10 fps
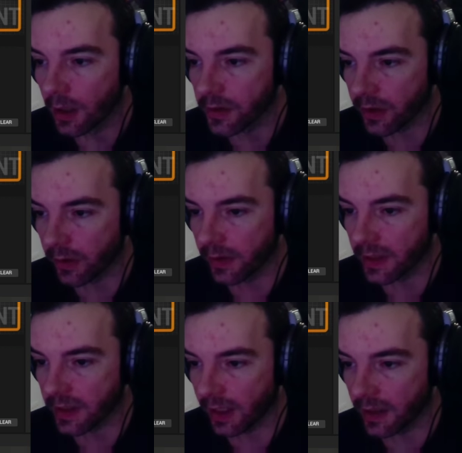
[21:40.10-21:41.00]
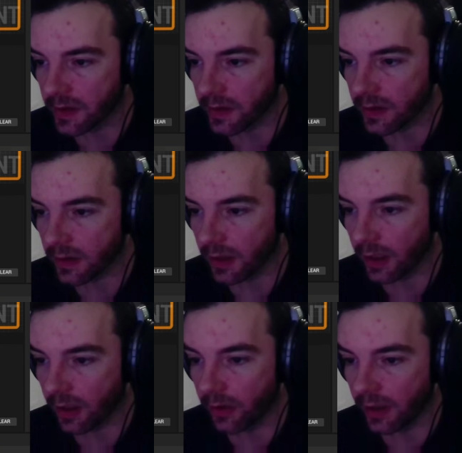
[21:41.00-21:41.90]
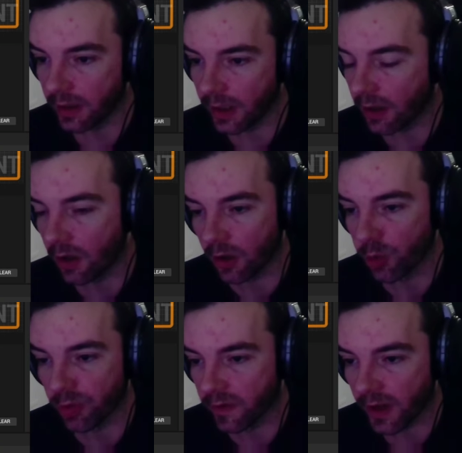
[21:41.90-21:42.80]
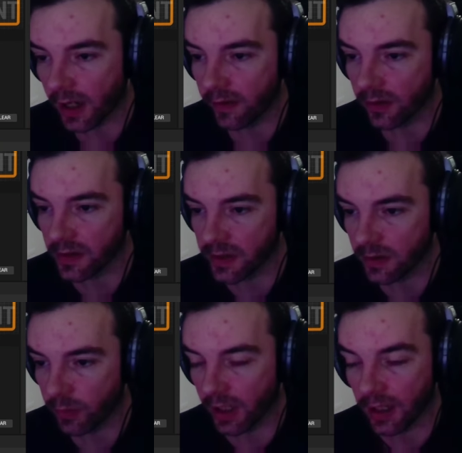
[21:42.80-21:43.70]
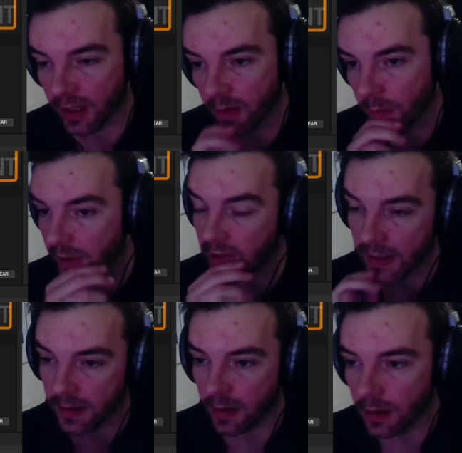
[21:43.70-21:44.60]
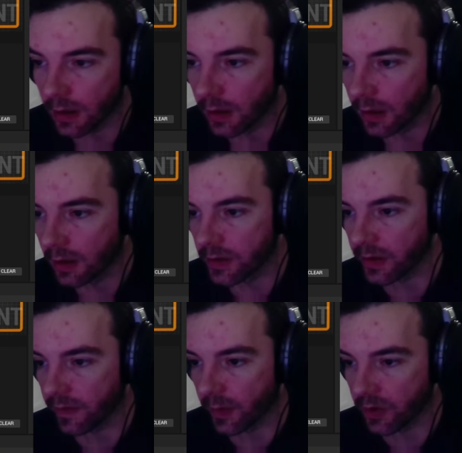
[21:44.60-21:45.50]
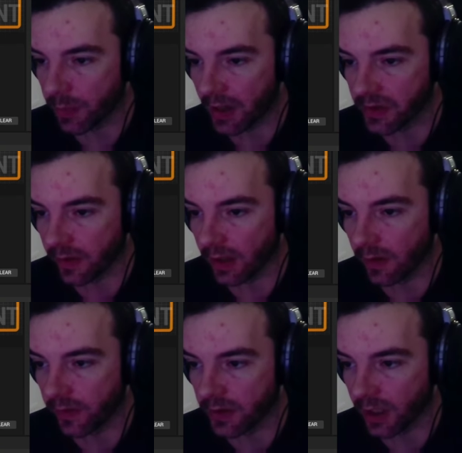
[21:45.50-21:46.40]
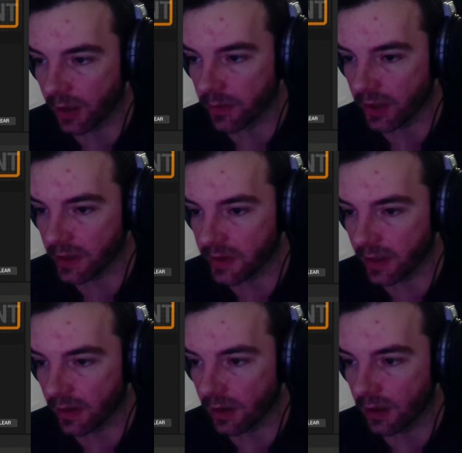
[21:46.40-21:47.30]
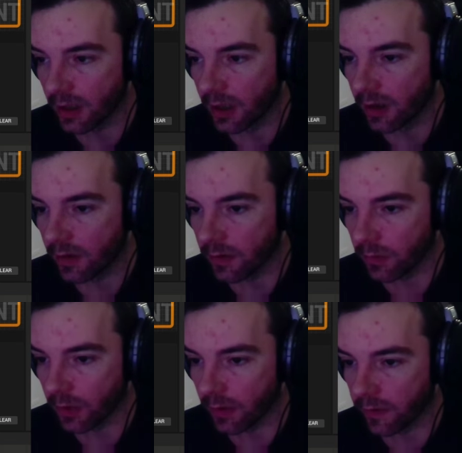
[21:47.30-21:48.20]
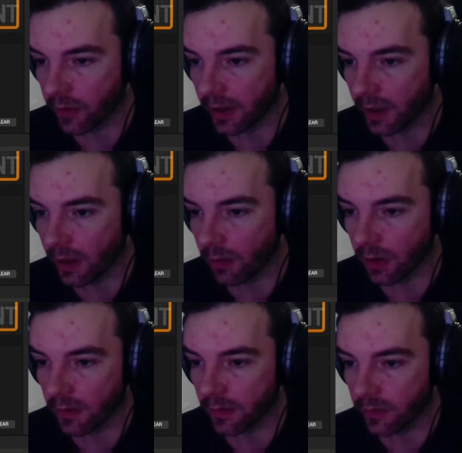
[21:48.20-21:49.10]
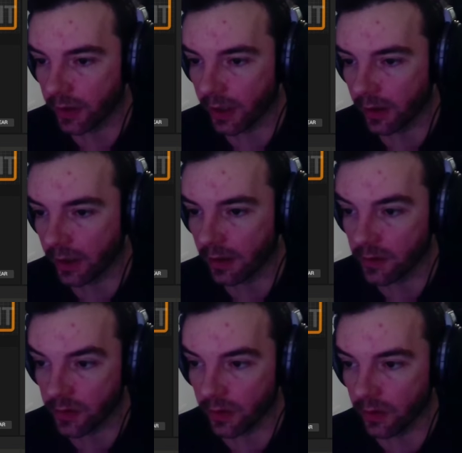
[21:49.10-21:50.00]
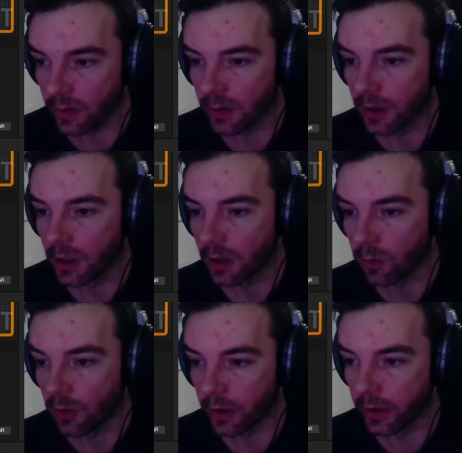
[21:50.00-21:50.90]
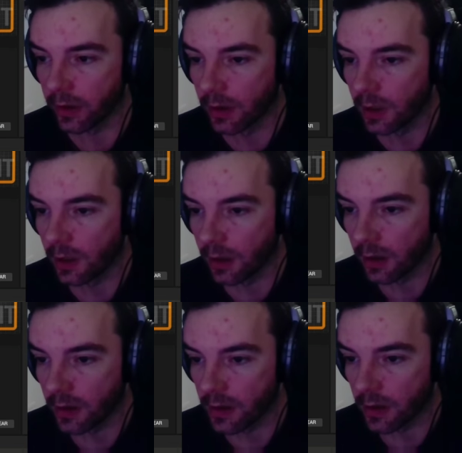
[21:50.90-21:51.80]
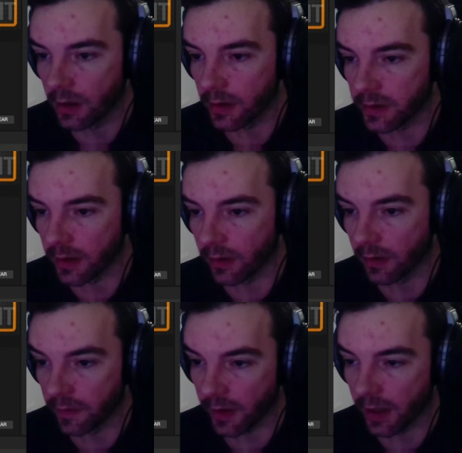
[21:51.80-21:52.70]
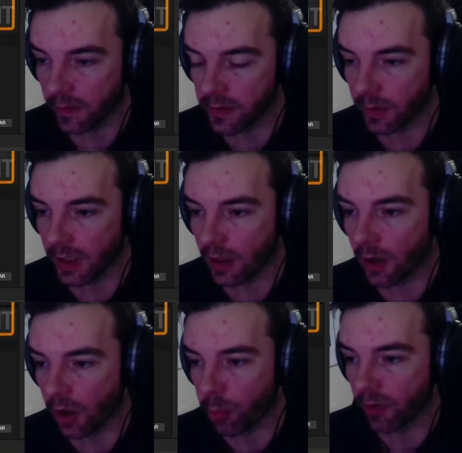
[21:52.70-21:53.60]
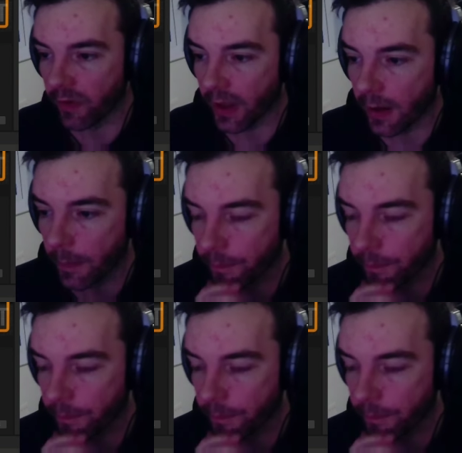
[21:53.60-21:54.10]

So in this case, it can't go above 5 because we clear them at the end. So if I would just mouse over here a few times, you can see that we've got 3 there, we've got 3 there again, 2, 1, 0, 5. So it can't go above there.